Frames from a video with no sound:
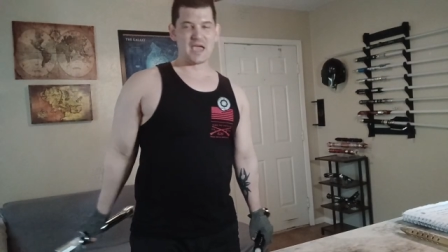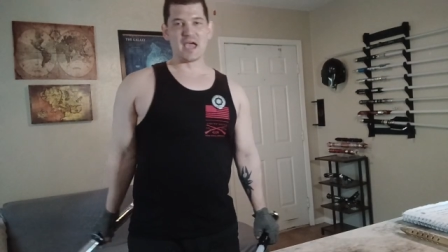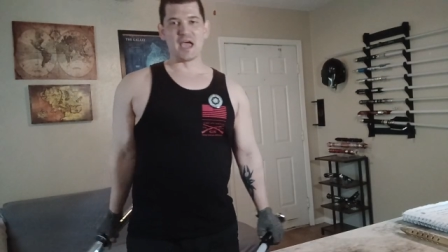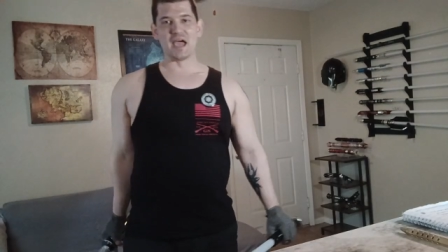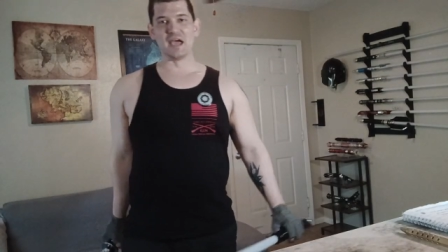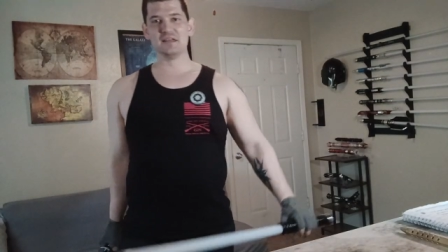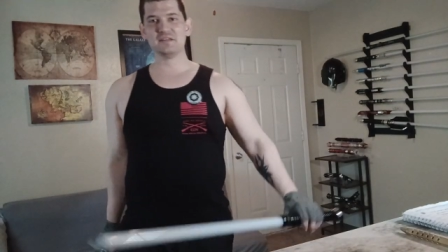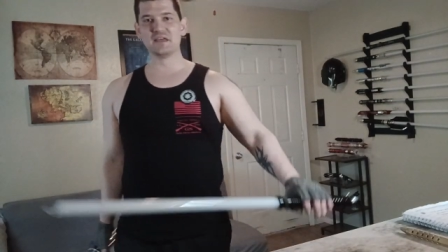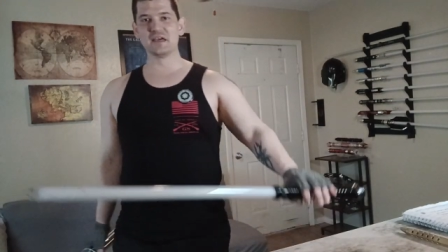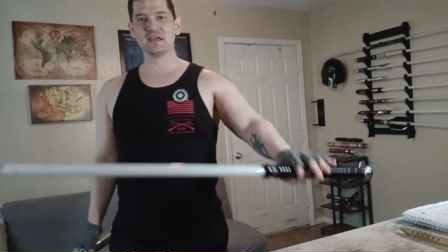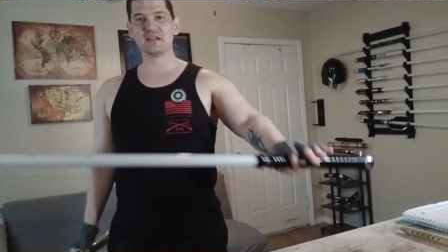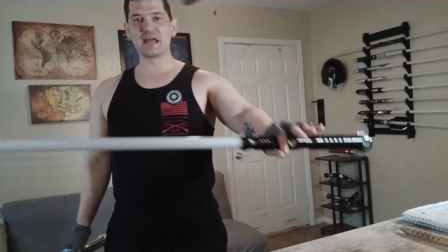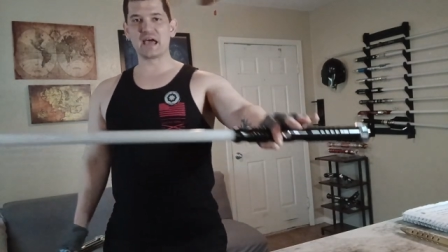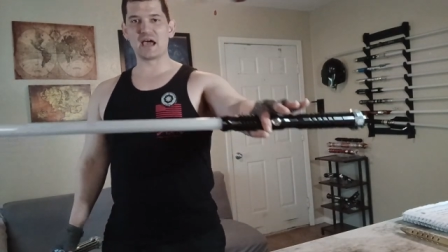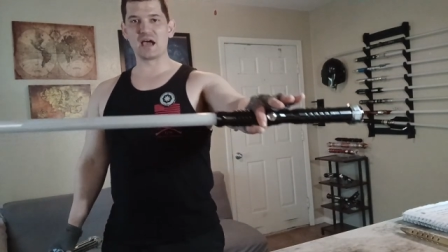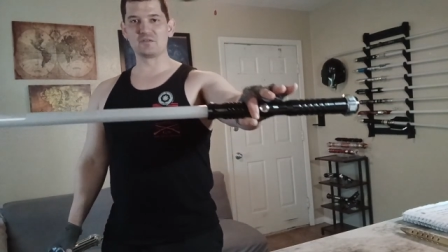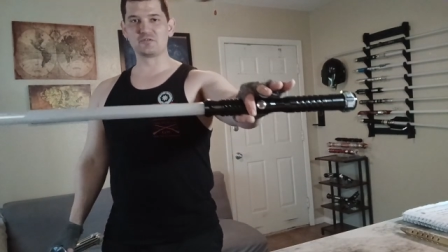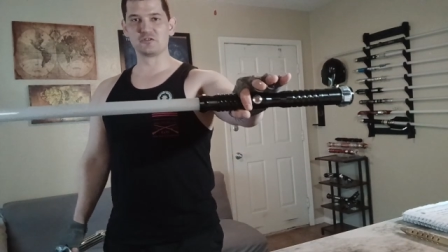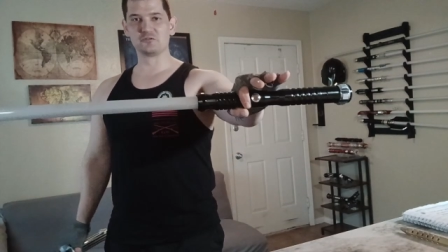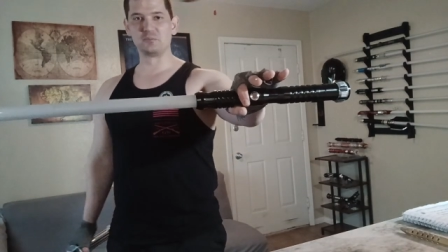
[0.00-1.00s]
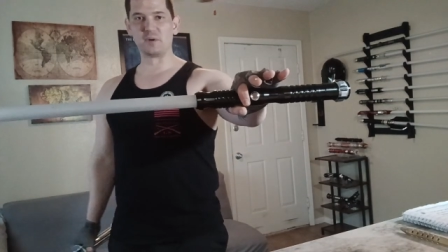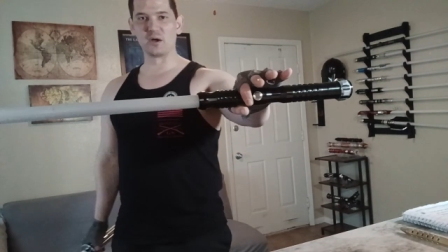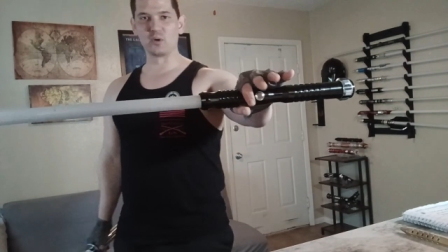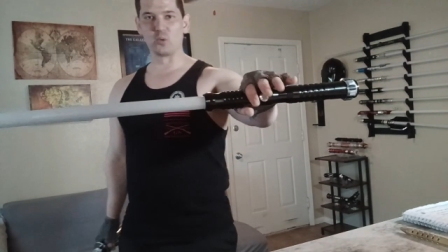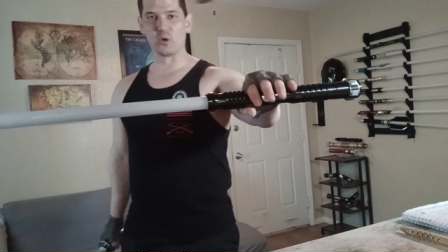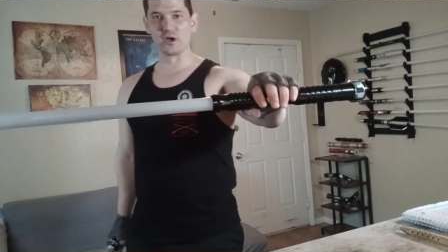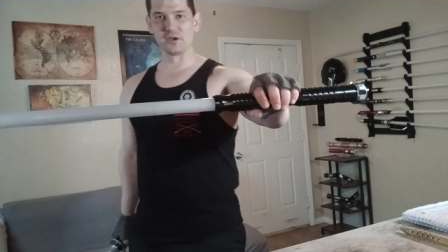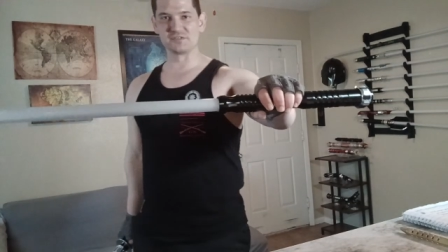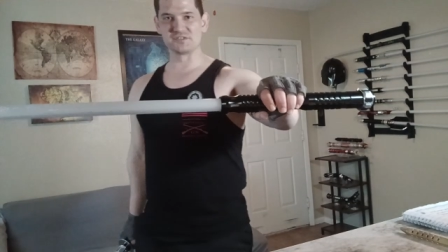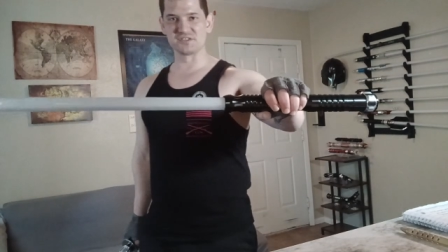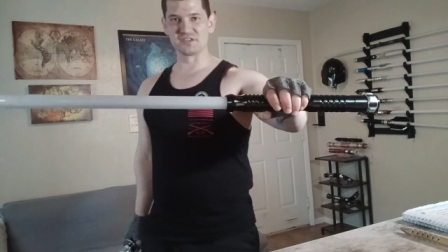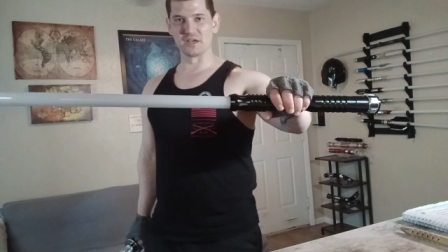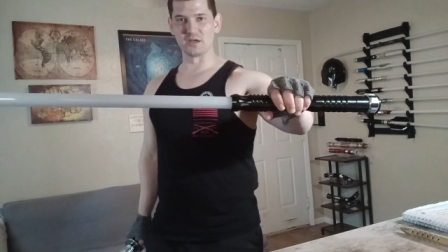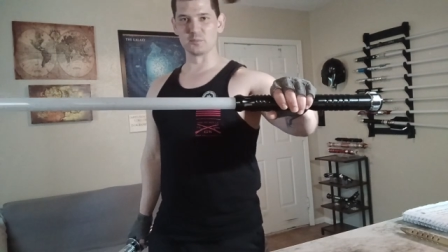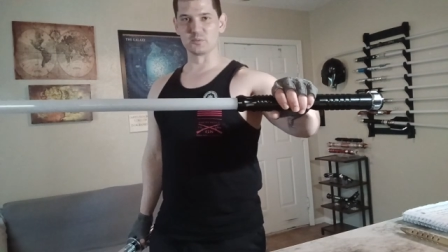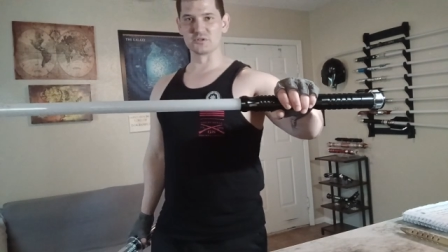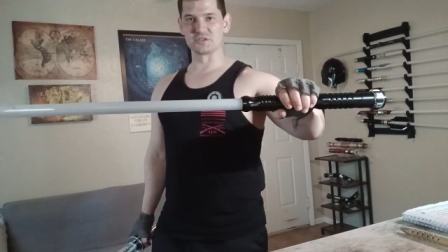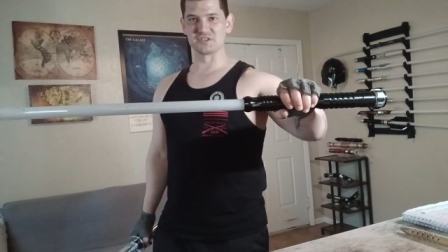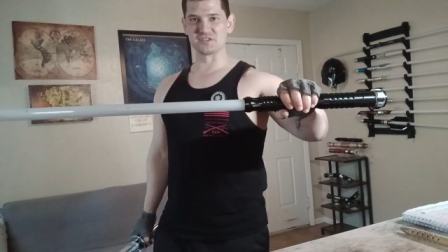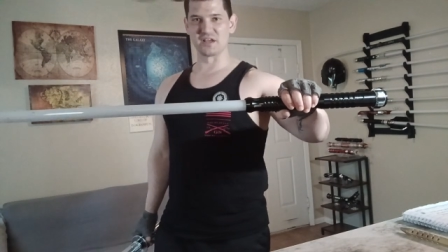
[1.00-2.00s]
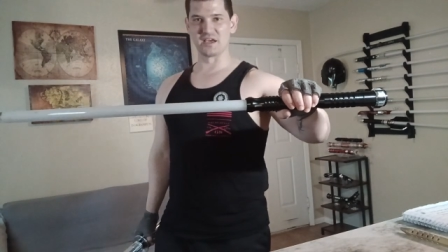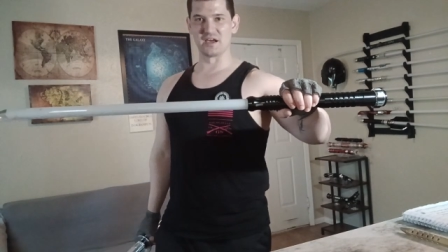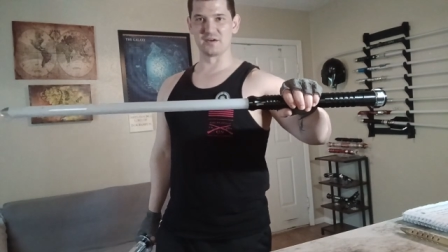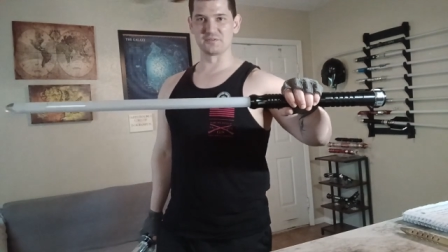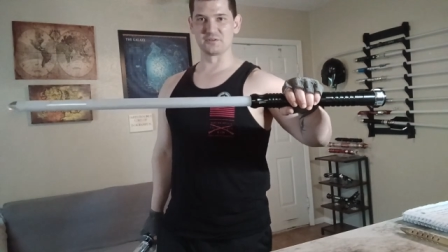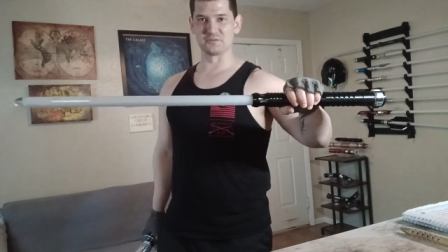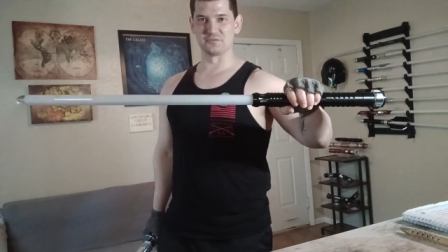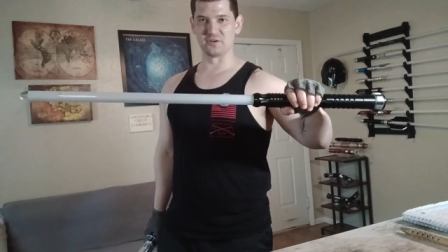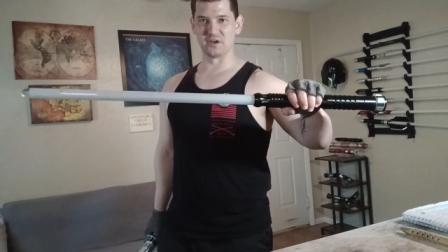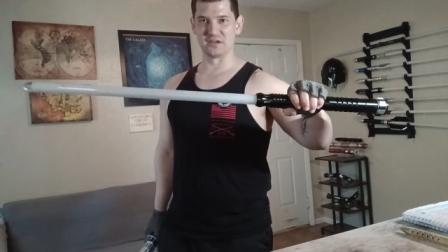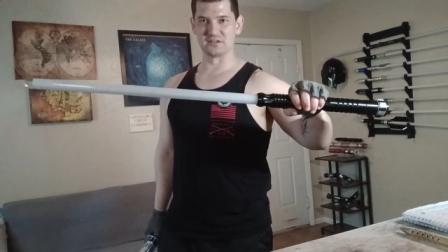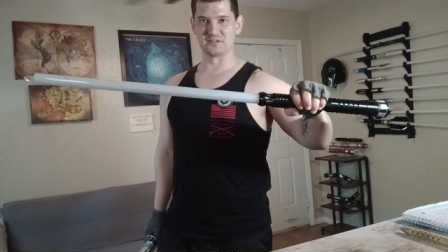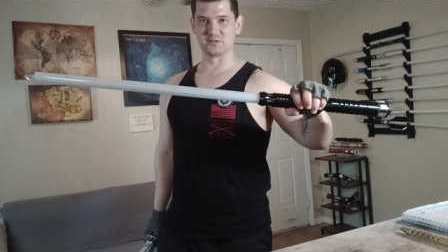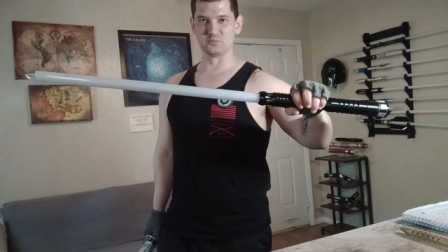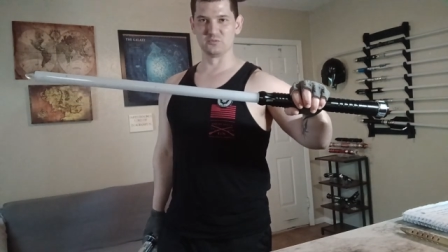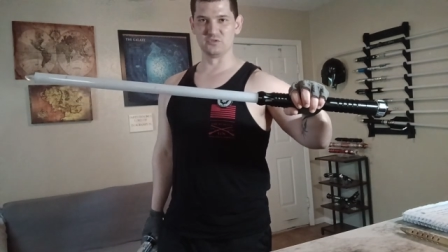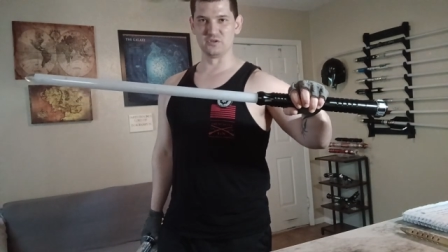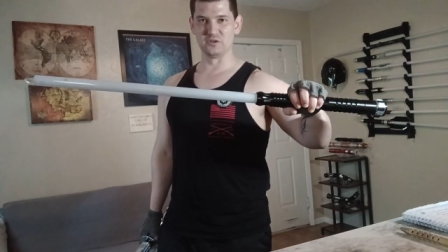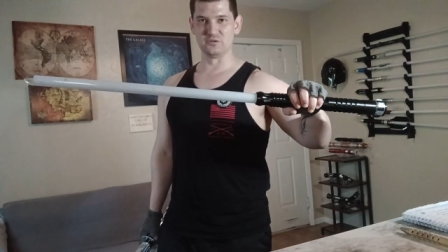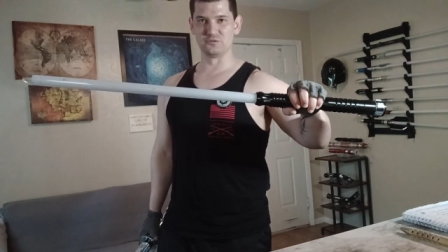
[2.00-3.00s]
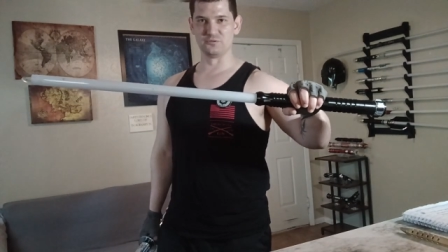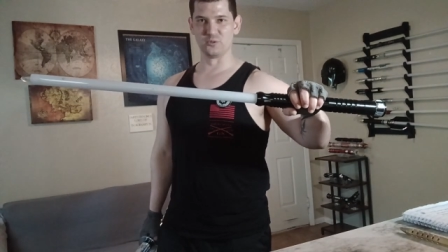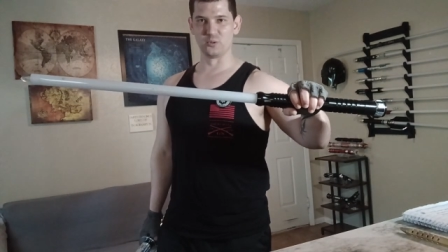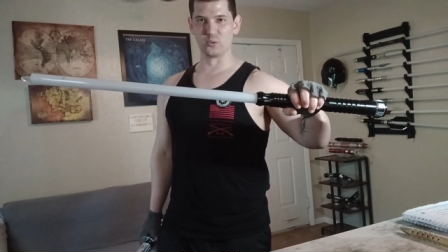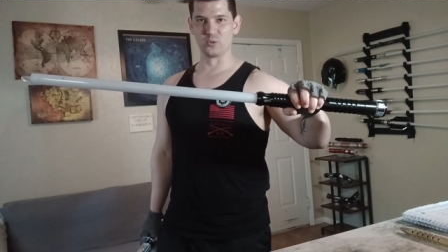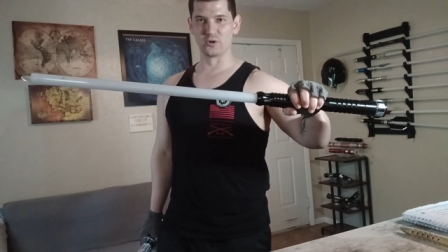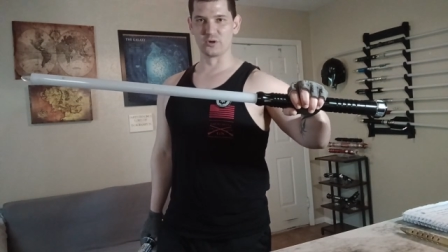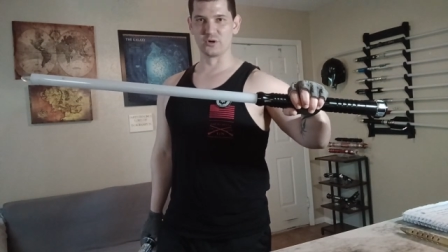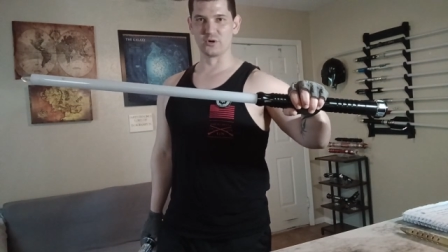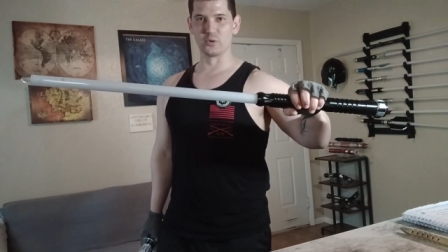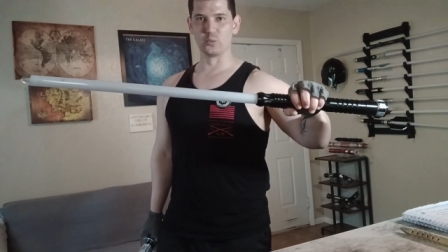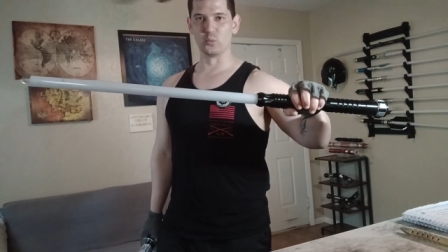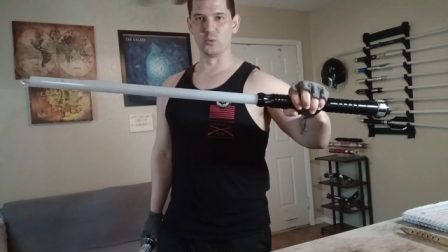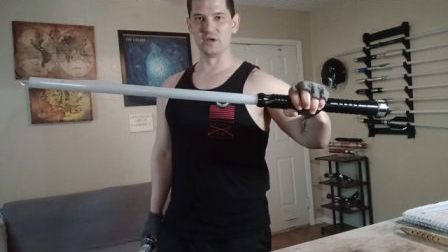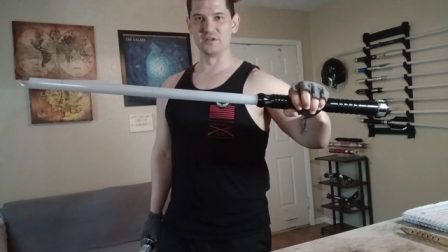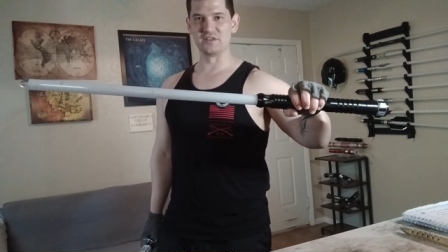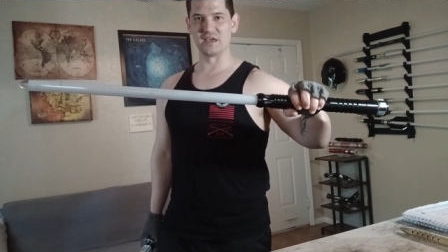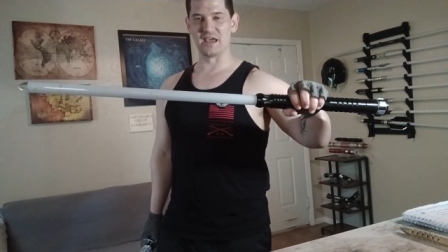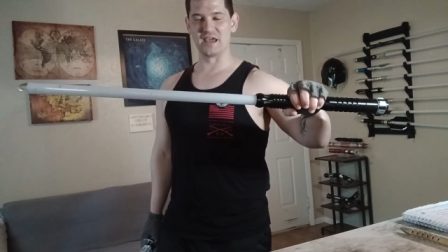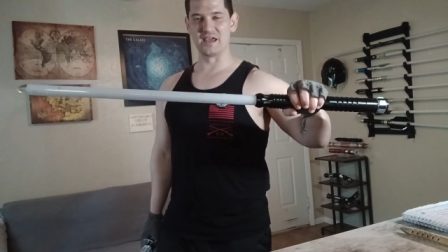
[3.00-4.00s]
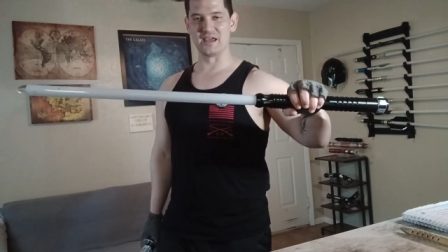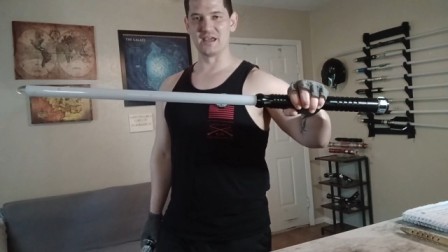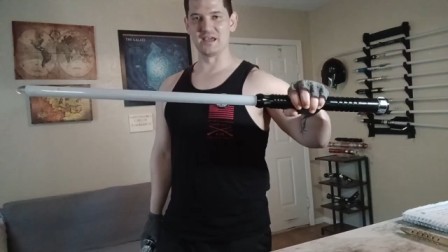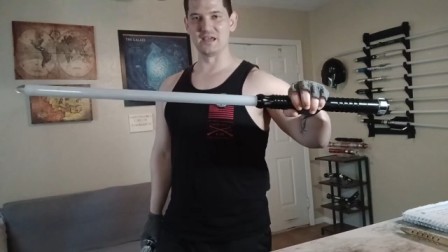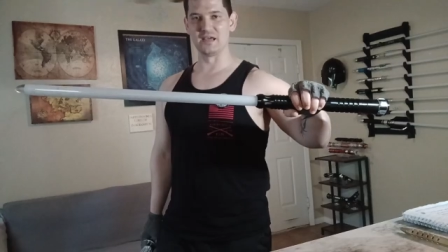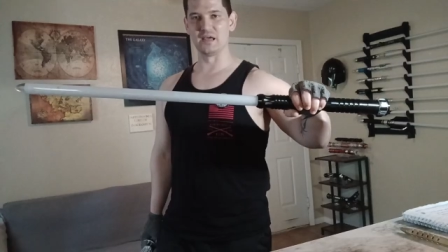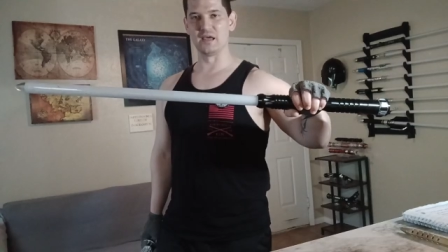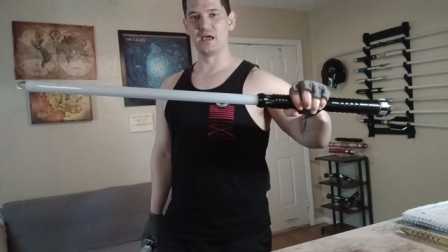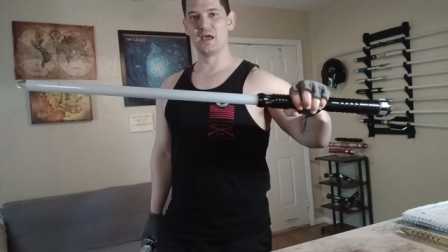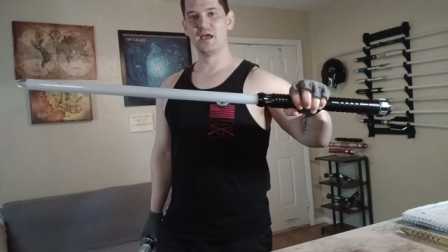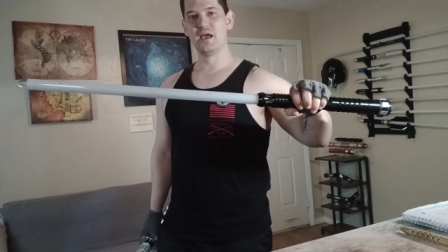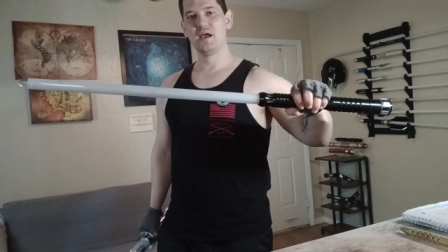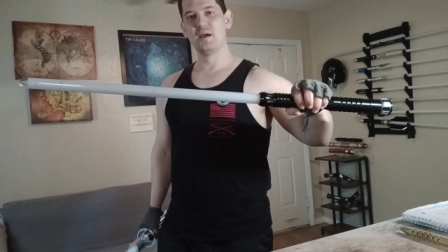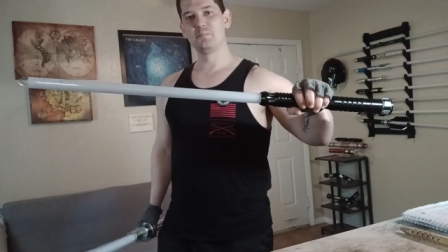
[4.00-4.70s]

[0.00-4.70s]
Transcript: And then half of my wife's saber staff, the Phantom V4, with a